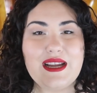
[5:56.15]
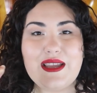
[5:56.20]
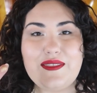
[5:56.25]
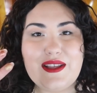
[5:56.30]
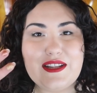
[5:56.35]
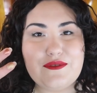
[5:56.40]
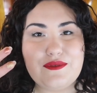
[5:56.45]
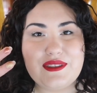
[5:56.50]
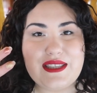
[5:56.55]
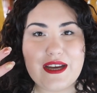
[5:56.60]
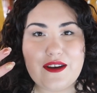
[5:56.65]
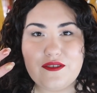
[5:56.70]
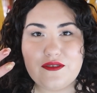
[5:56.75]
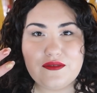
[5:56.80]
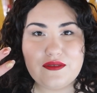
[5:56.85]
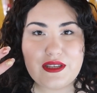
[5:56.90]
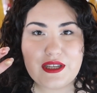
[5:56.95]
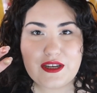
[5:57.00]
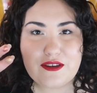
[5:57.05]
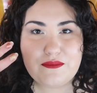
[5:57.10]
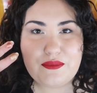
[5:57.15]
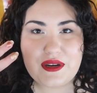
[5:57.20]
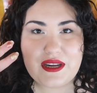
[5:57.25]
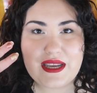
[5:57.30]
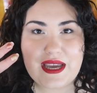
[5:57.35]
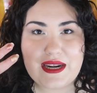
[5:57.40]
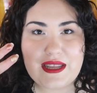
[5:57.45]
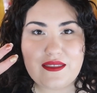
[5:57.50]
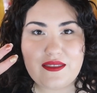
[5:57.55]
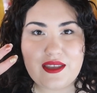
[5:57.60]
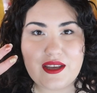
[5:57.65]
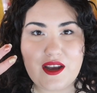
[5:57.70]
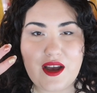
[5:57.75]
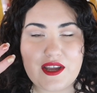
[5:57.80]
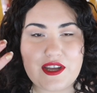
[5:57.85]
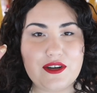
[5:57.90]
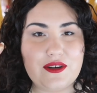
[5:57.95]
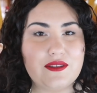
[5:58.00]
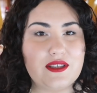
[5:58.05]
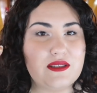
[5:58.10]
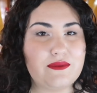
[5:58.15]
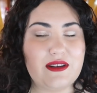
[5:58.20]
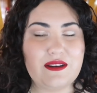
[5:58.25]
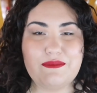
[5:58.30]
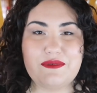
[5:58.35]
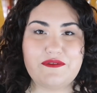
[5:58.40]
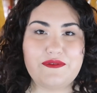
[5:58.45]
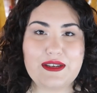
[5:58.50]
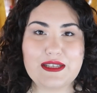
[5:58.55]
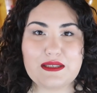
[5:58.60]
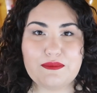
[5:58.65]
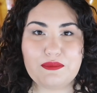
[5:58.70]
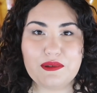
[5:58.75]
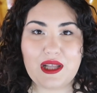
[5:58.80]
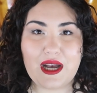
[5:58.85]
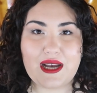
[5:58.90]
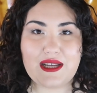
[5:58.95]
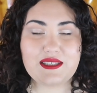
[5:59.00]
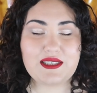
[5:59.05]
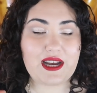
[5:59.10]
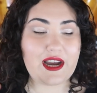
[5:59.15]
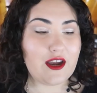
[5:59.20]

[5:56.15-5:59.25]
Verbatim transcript: And that's without, you know, putting anything on. You don't have to spray them a Fix Plus.